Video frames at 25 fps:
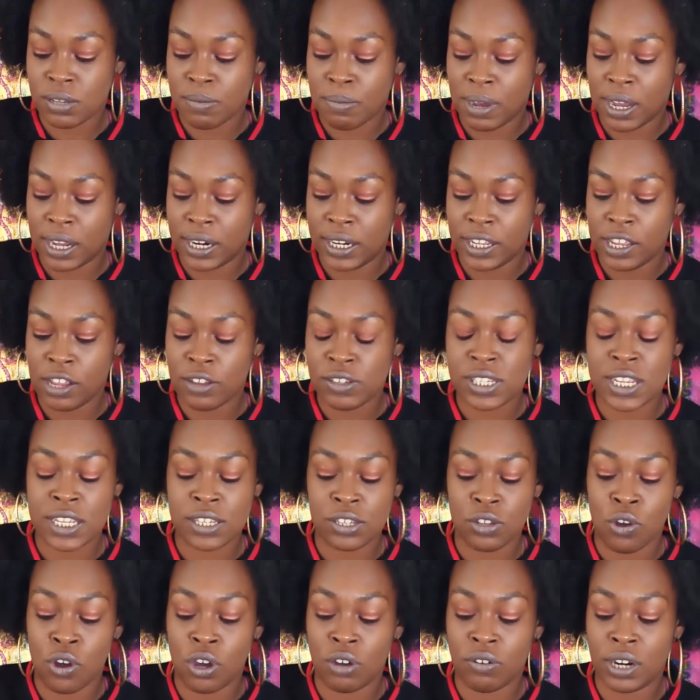somebody else
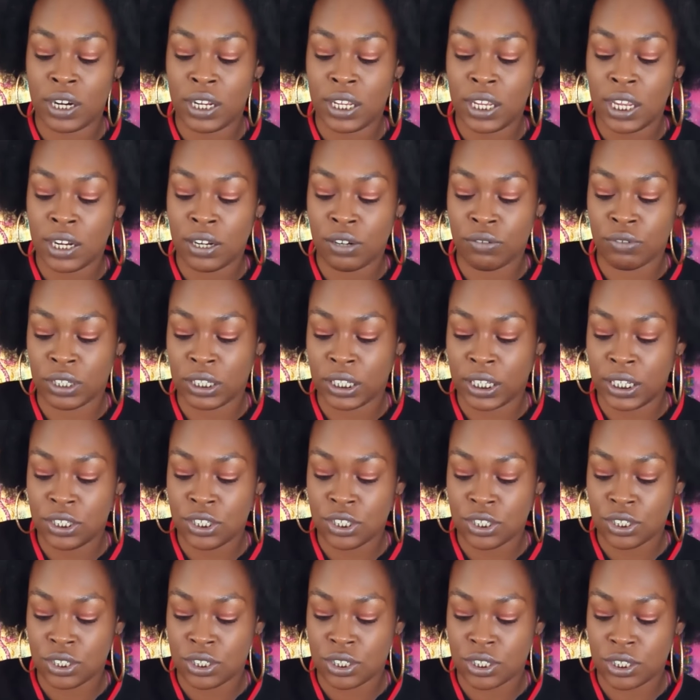that's already in a
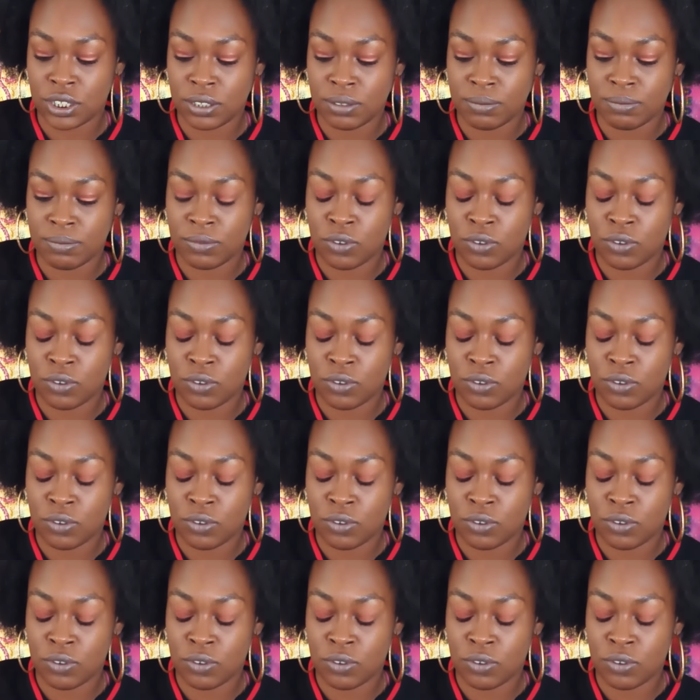relationship,